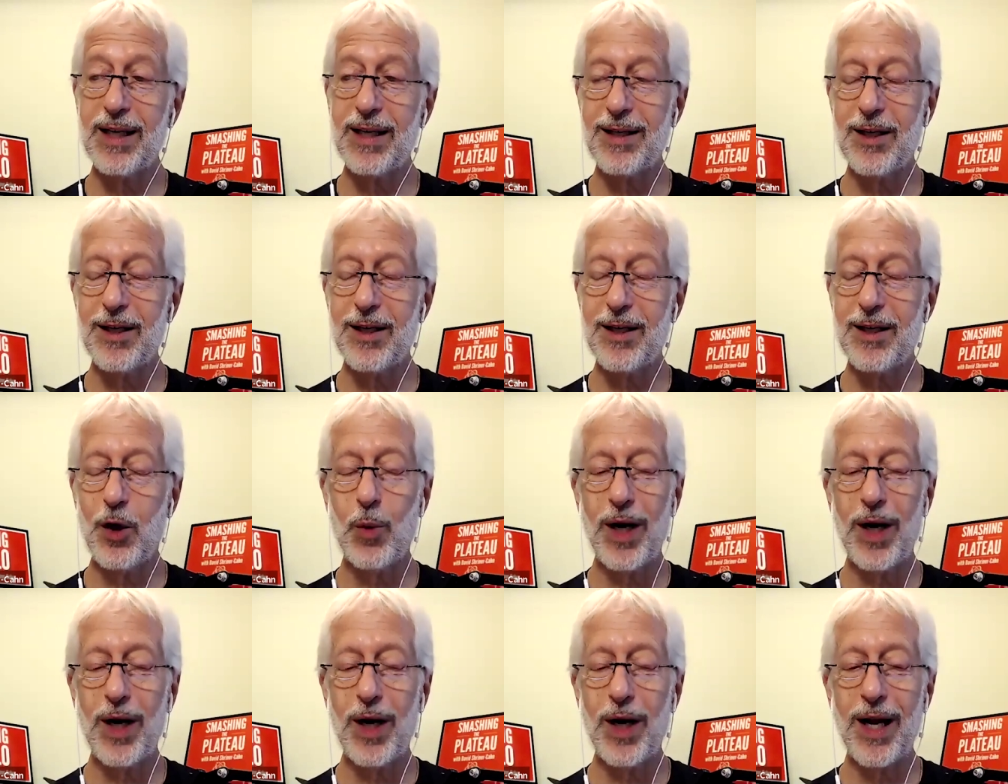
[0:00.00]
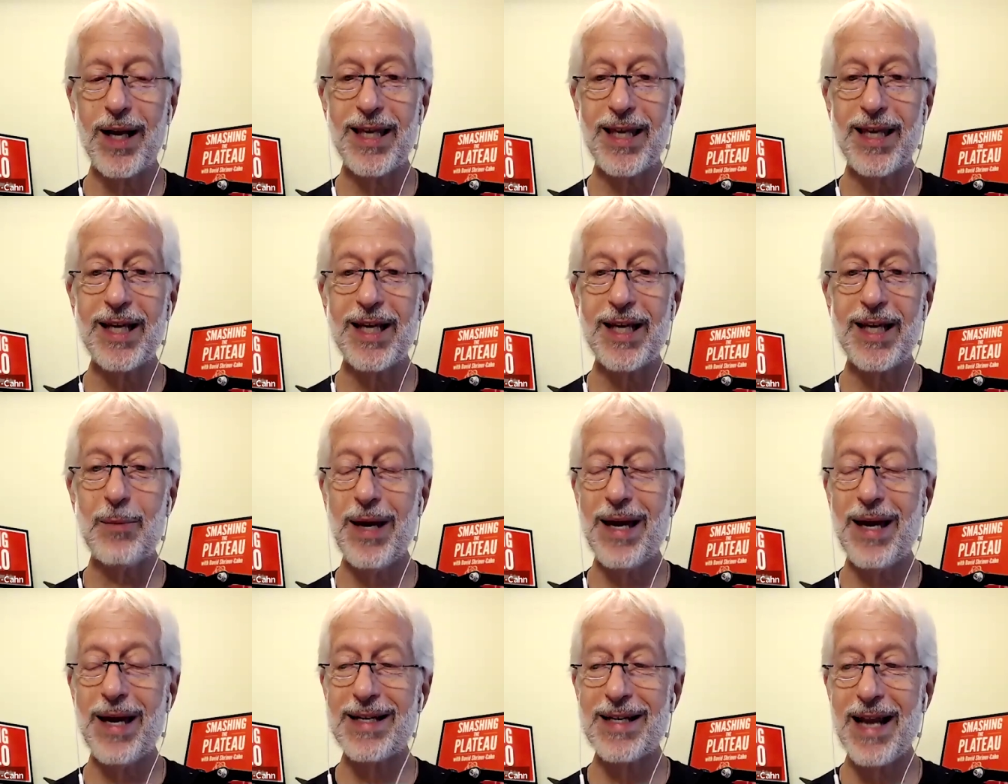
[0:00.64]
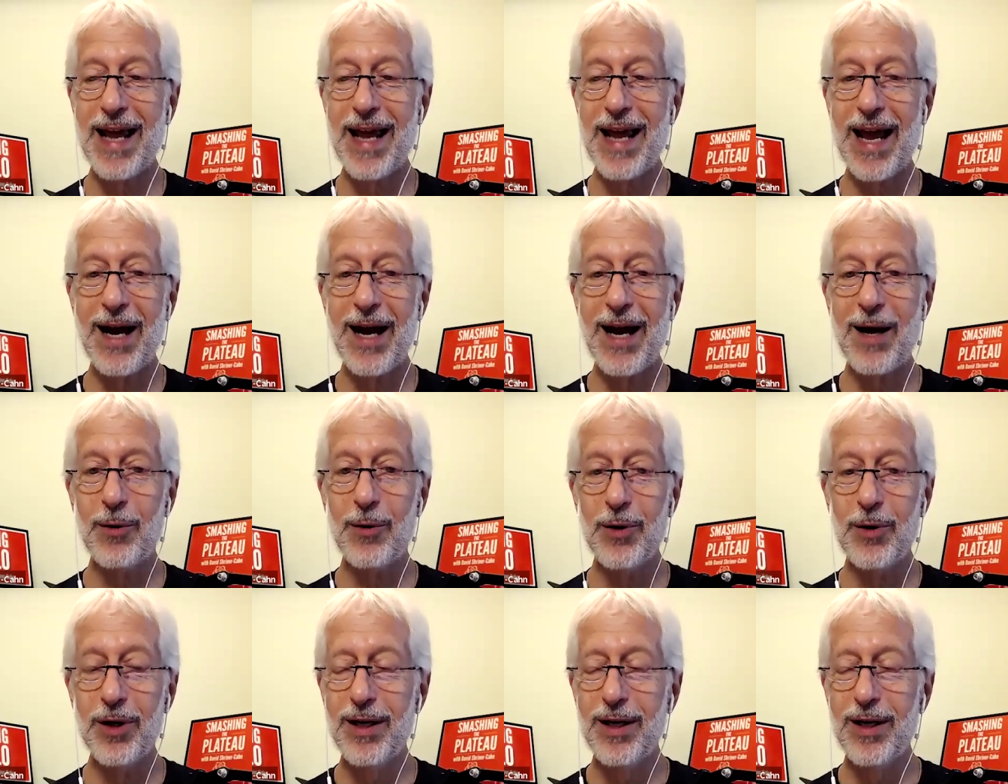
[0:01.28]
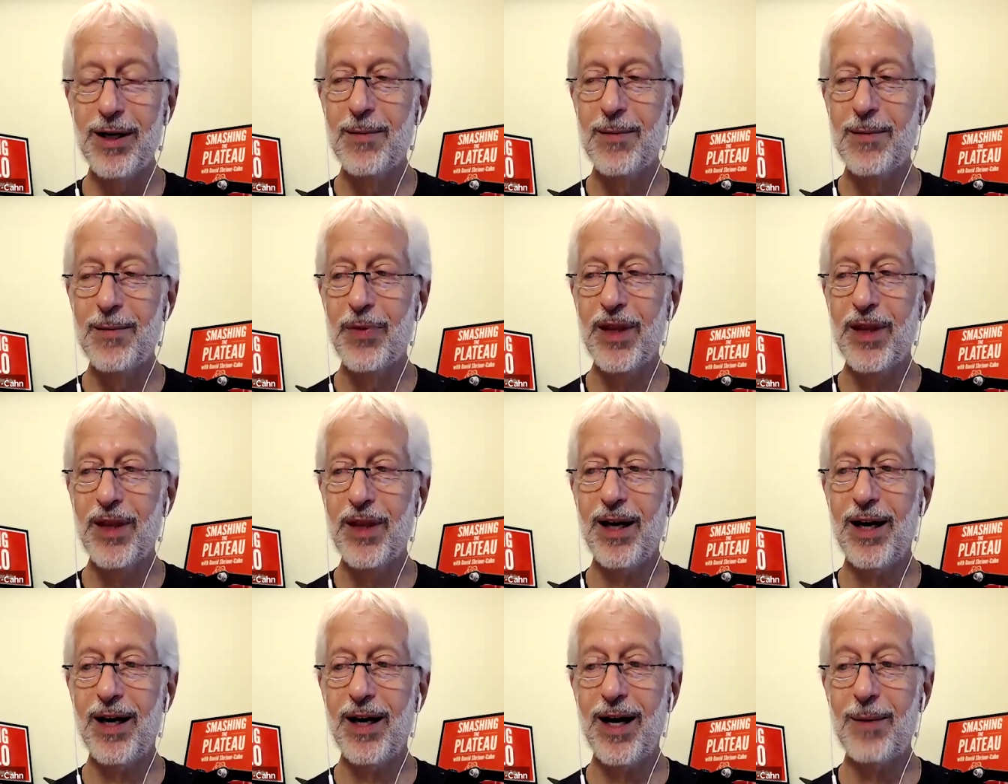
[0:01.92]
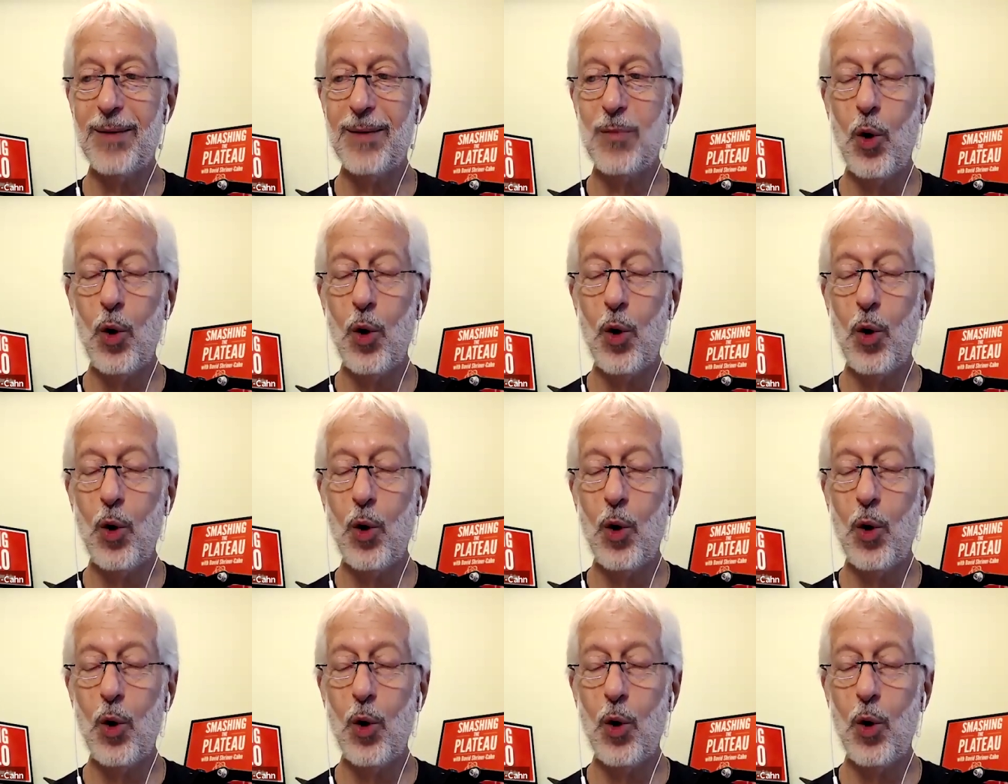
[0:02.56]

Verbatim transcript: You know, when I think about it now, um,